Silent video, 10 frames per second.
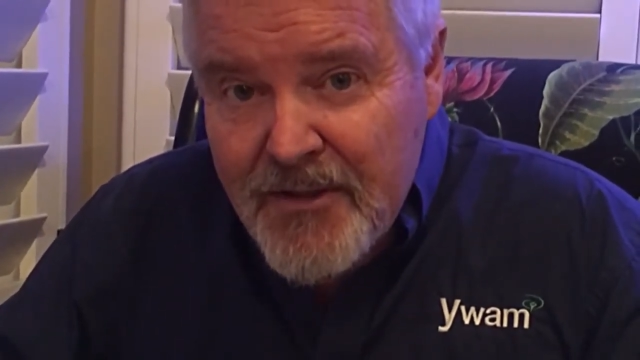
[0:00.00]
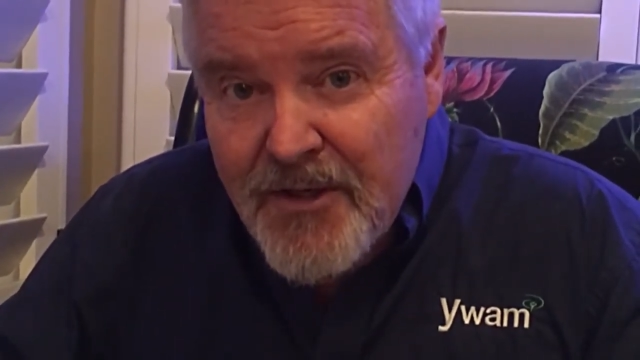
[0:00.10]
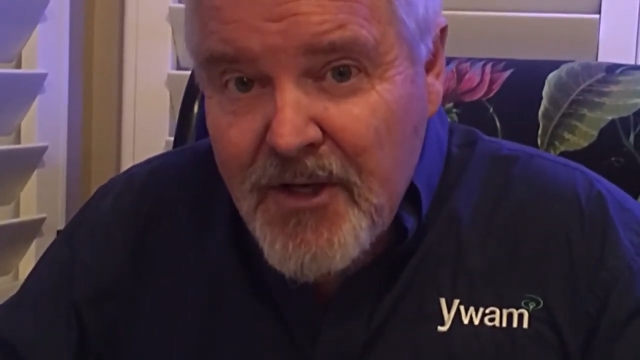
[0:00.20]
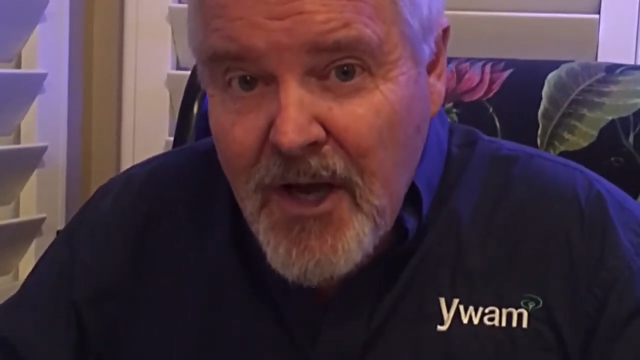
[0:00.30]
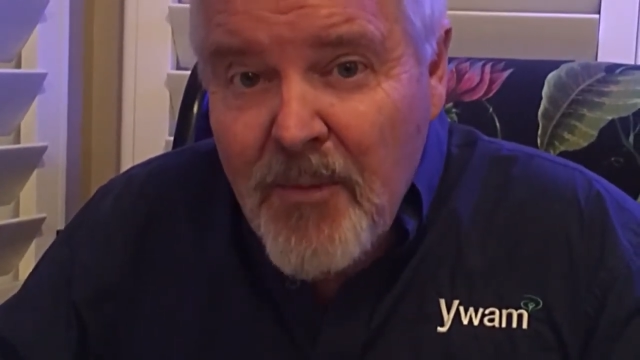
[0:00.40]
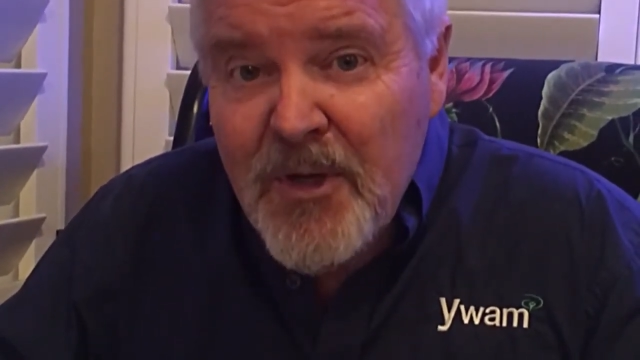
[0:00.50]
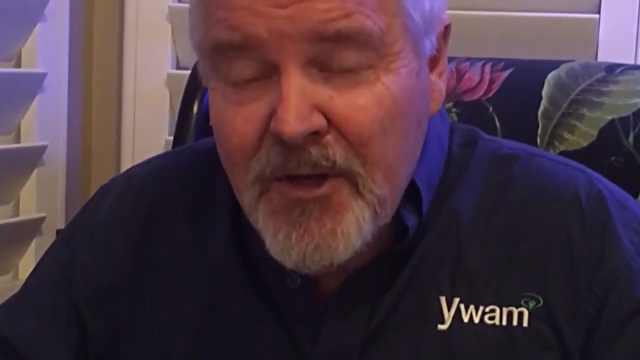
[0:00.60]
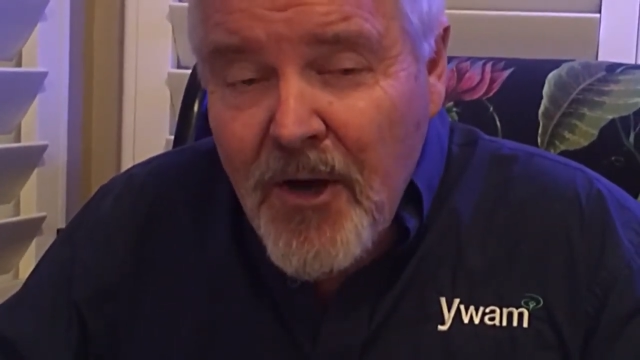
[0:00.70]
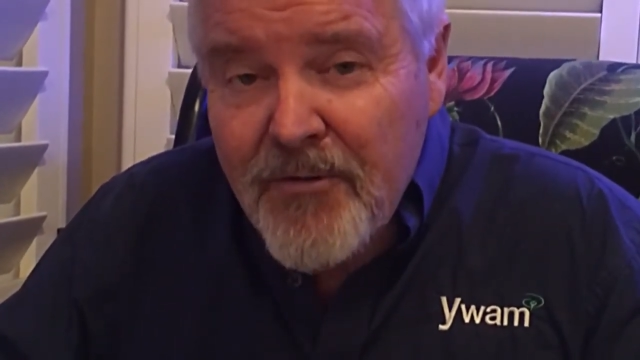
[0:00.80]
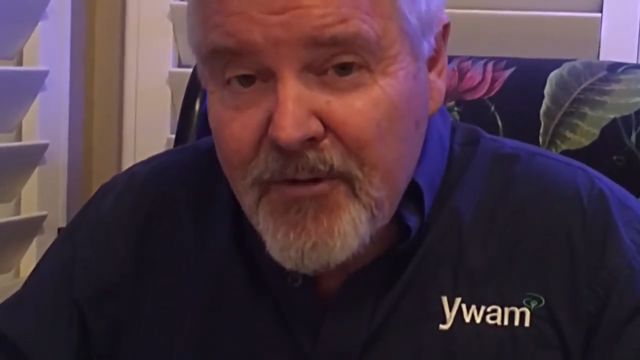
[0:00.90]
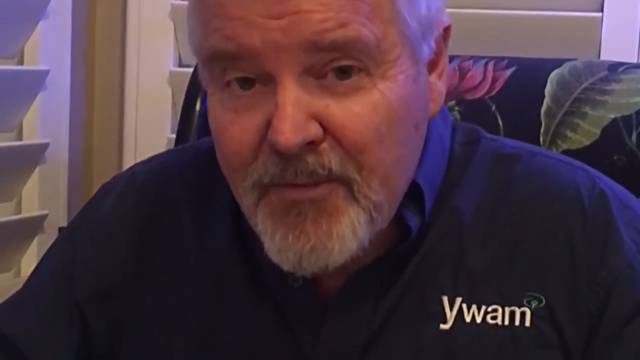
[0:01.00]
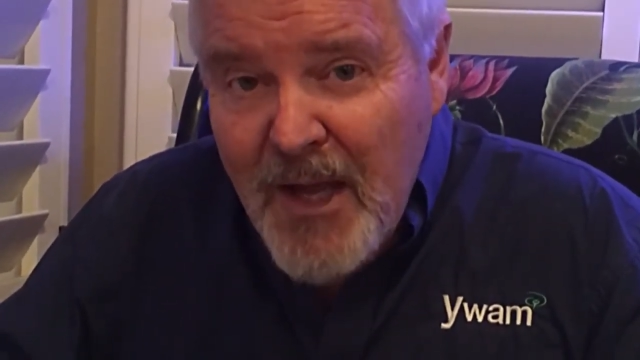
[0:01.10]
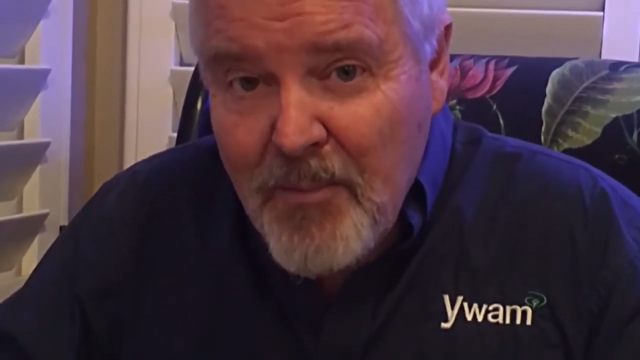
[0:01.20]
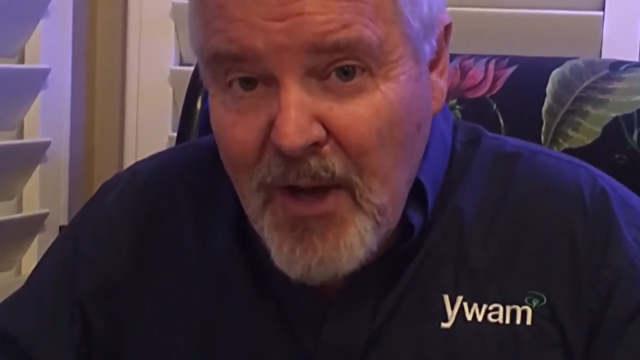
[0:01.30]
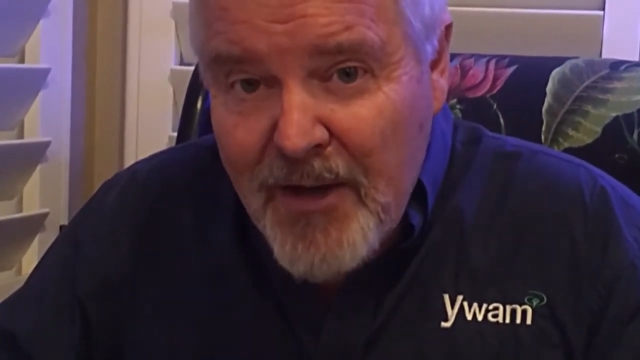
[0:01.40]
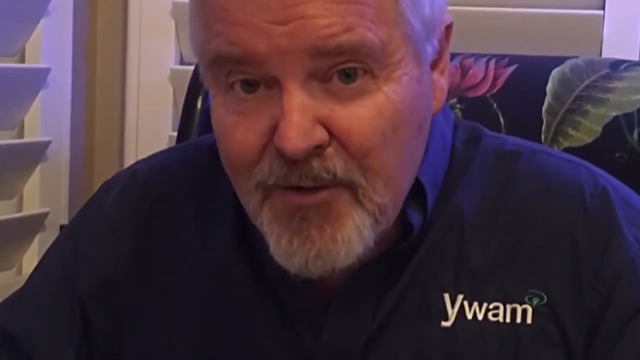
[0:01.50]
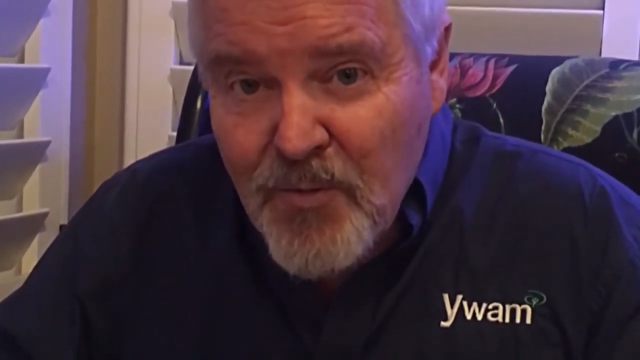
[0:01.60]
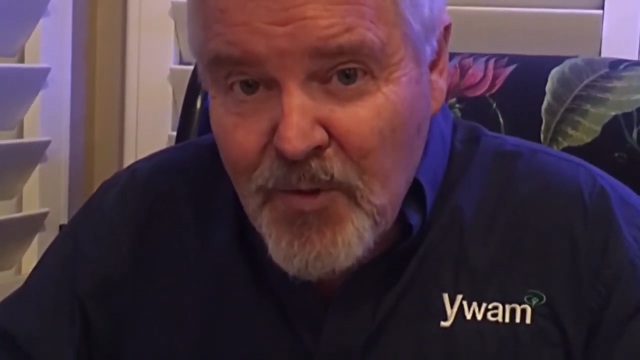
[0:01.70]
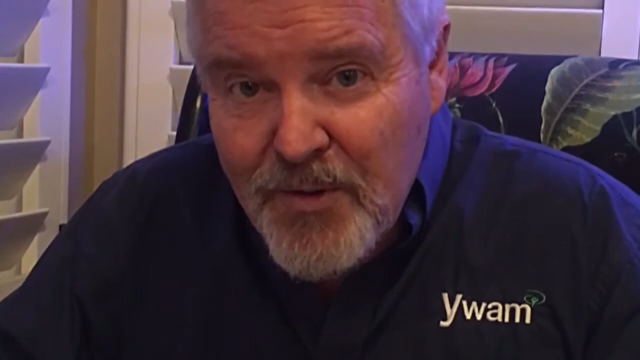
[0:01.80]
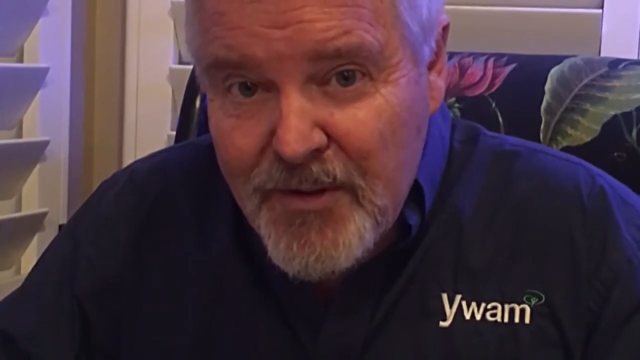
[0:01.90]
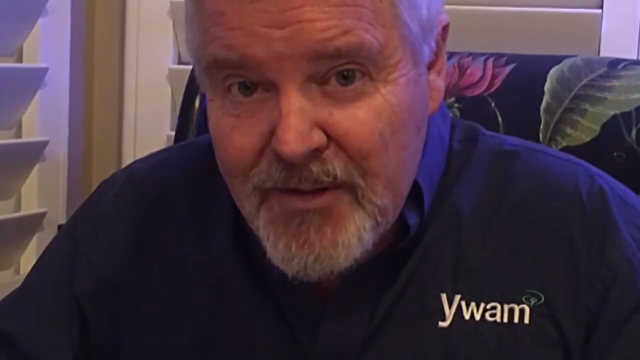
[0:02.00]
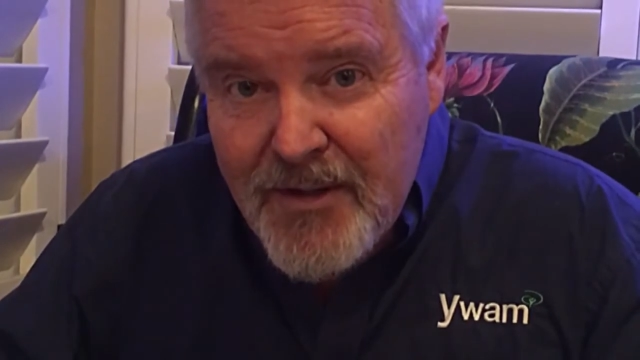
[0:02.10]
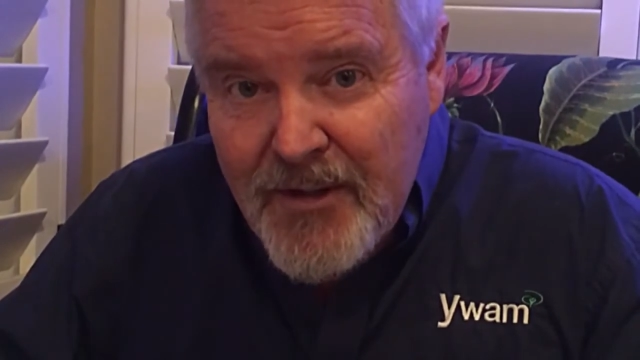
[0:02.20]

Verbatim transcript: to come and go from that part of the world.